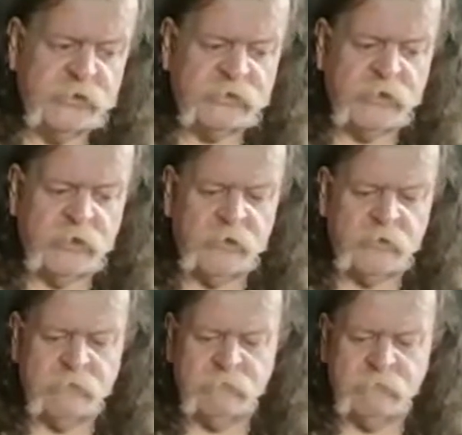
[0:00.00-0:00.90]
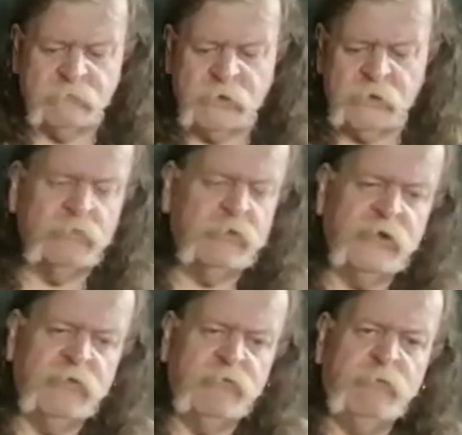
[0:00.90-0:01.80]
So I thought, well,
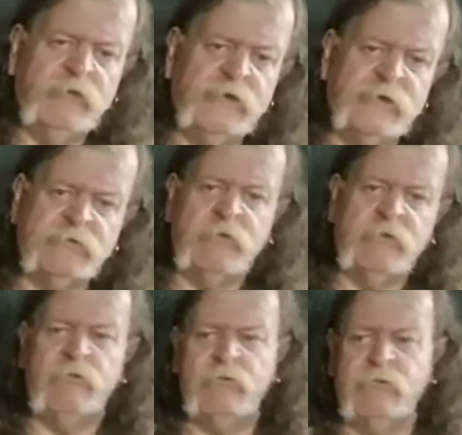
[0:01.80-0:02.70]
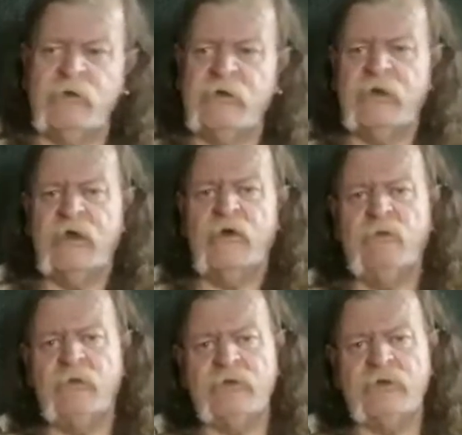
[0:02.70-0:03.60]
give them a bit of this Roman building, and help
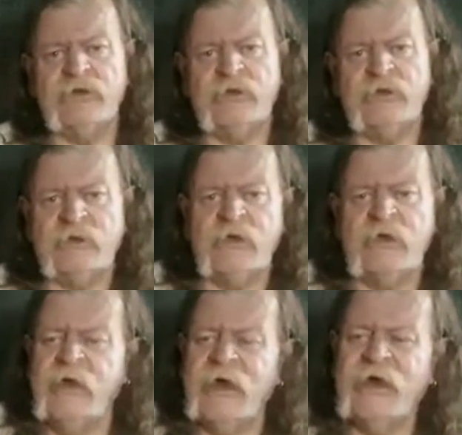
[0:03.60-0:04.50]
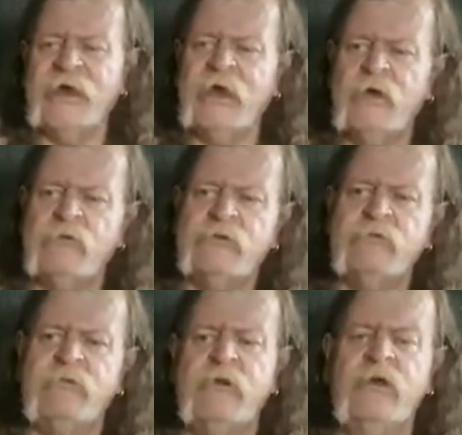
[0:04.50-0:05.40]
build a church. And it helped
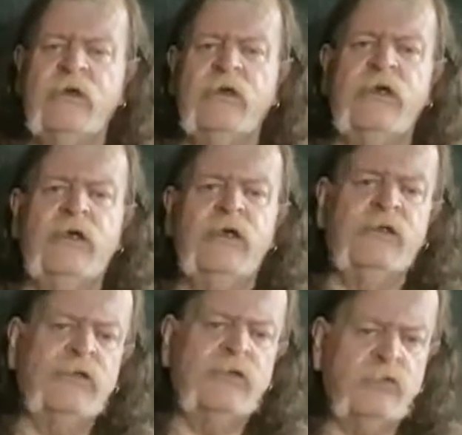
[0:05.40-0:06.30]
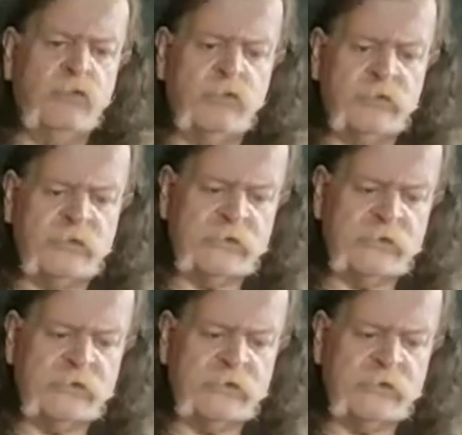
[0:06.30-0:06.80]
them uh, towards